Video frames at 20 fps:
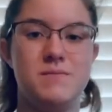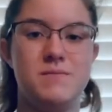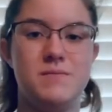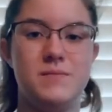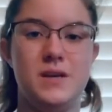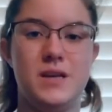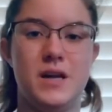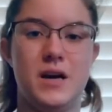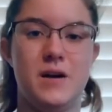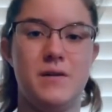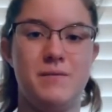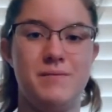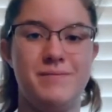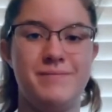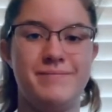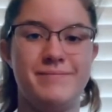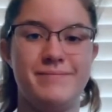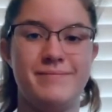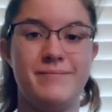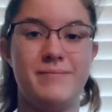you know,
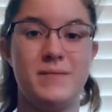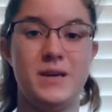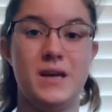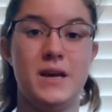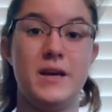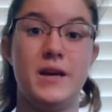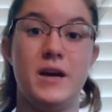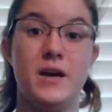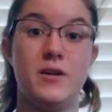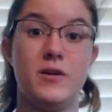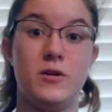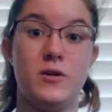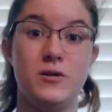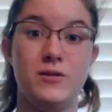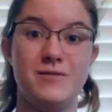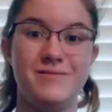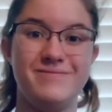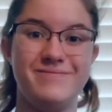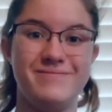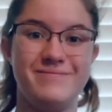be a young
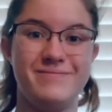adult